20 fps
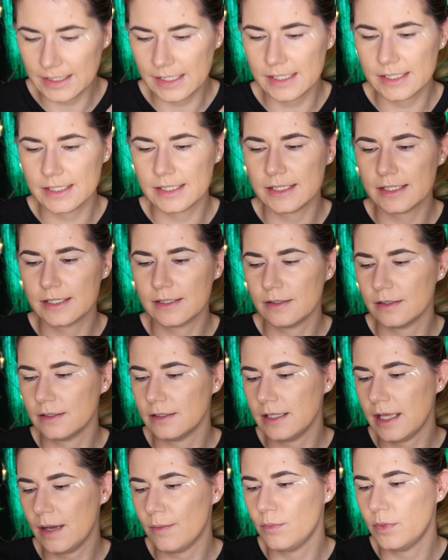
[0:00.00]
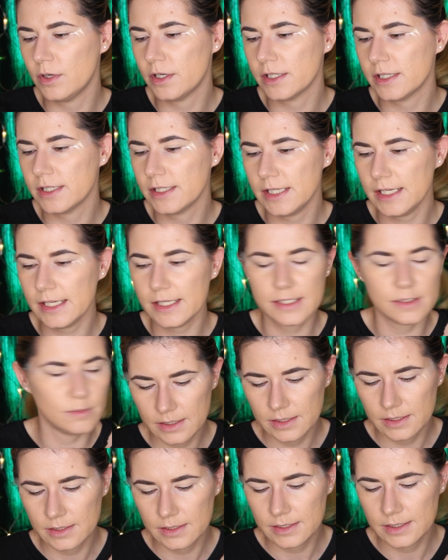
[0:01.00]
this number six
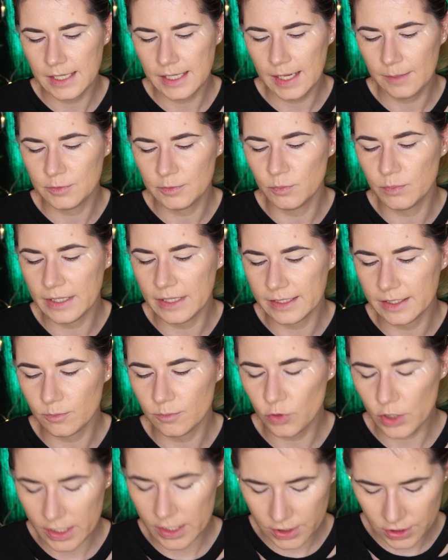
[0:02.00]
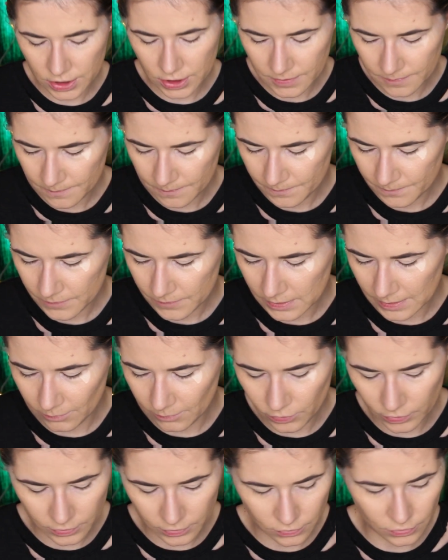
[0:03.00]
tapered blending brush. So I'm
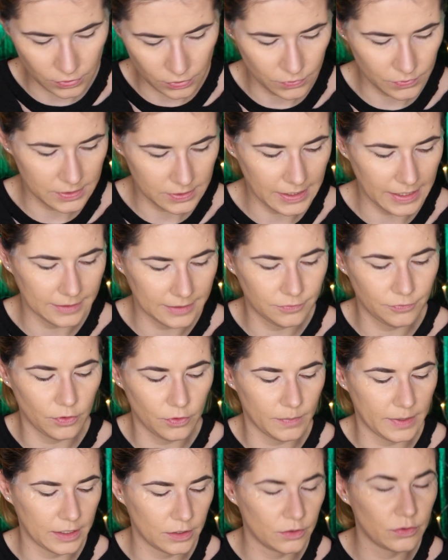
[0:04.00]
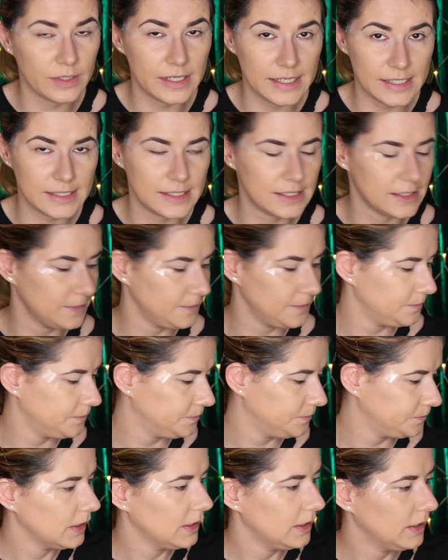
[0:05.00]
going to use that for my crease.
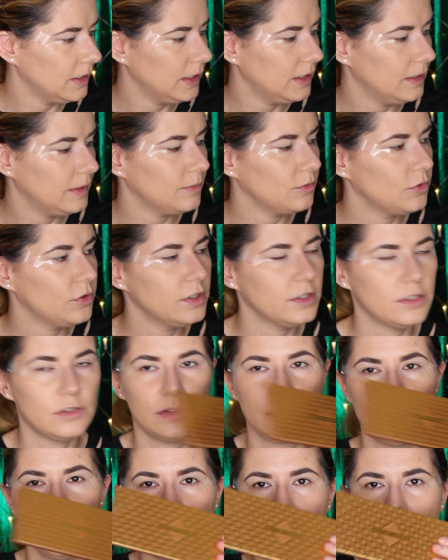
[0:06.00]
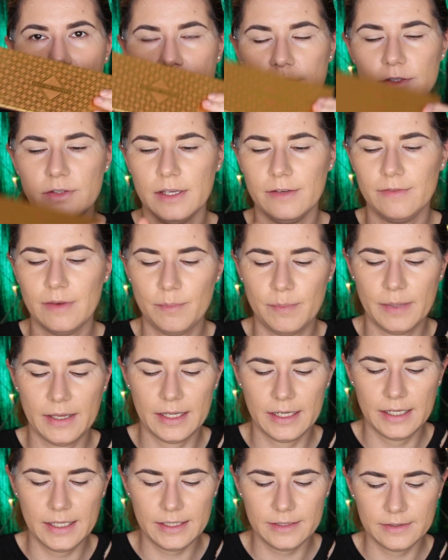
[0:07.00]
And I'm going to take this Zoeva
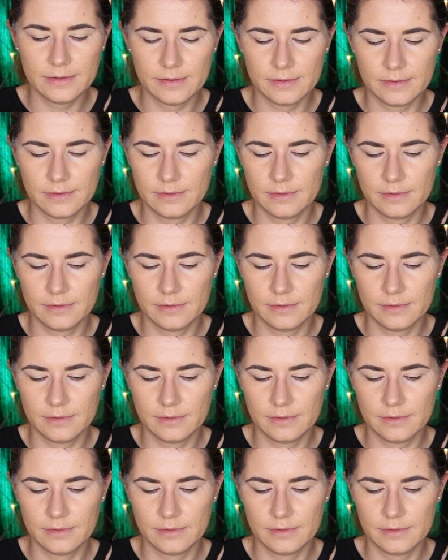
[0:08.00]
palette.